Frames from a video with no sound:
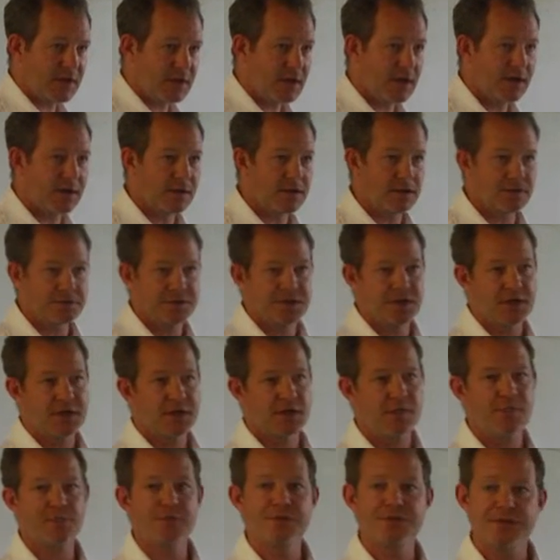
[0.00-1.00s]
and
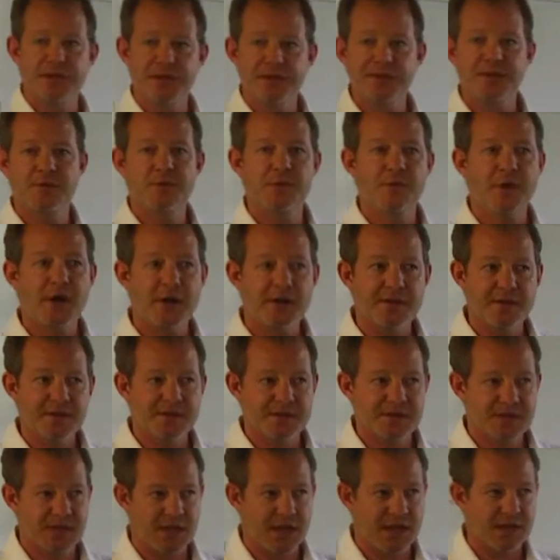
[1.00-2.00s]
ideologically presented by the
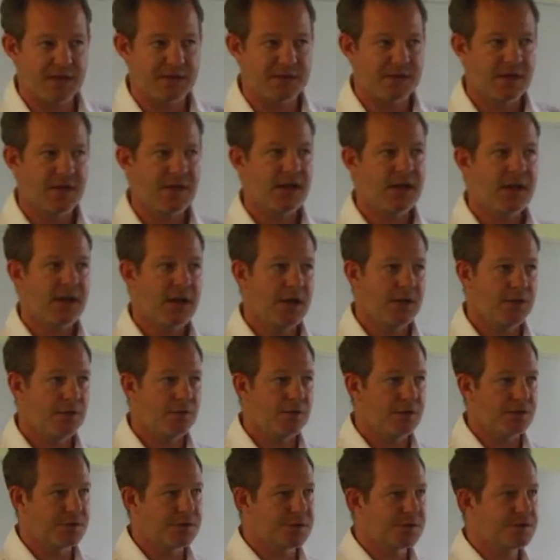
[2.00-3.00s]
state in
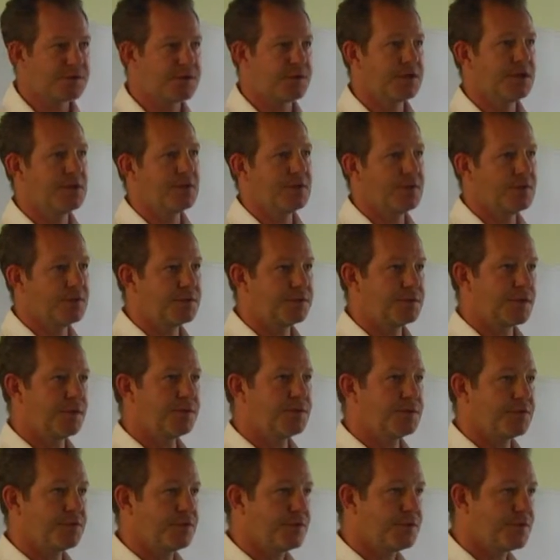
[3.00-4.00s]
order to secure
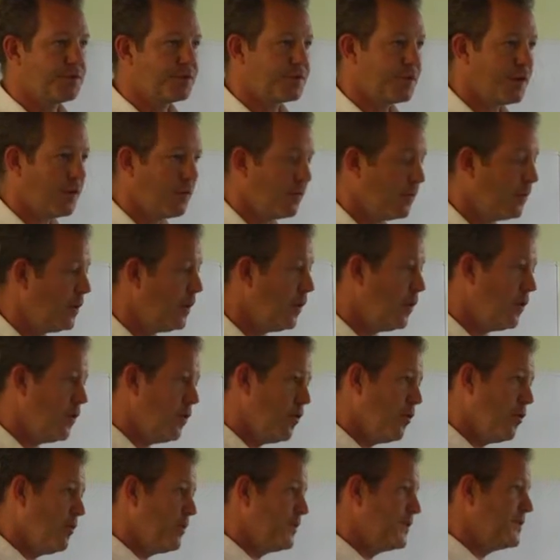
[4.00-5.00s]
social control
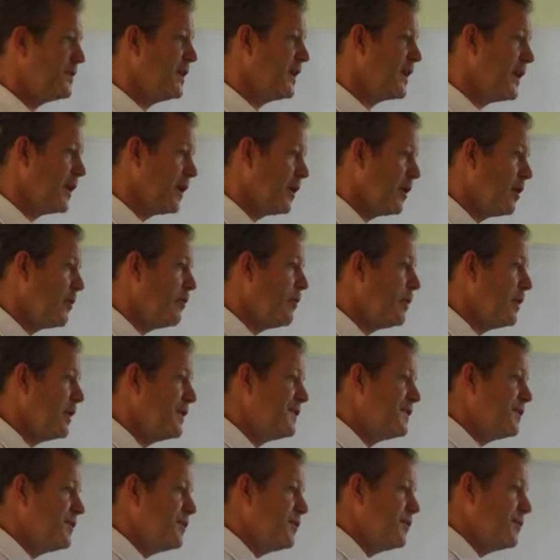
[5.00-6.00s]
or particular
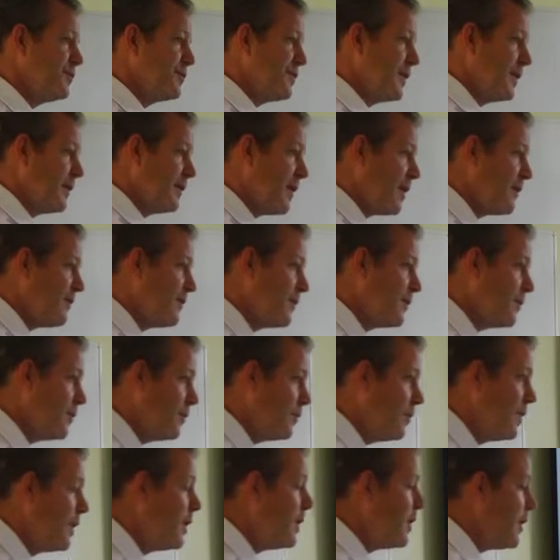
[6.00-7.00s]
political,
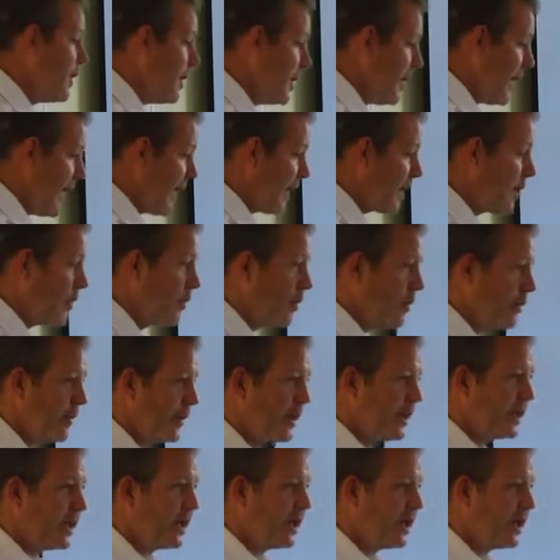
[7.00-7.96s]
geographical, and economic